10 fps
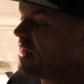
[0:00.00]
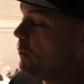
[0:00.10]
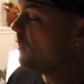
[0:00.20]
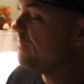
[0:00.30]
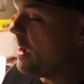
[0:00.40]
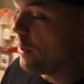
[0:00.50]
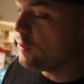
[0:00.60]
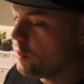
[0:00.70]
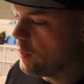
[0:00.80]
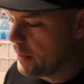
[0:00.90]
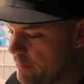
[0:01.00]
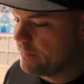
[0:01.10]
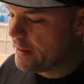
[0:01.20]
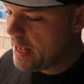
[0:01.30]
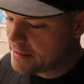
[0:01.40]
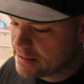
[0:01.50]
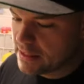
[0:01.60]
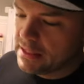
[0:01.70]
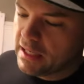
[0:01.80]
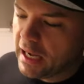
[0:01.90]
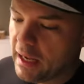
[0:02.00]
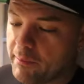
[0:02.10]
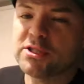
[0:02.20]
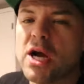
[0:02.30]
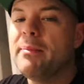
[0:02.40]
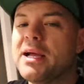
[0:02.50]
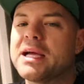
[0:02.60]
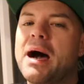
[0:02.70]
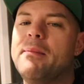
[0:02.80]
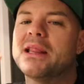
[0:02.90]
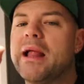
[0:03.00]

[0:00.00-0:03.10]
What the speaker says: more value out of that. But drop me a comment,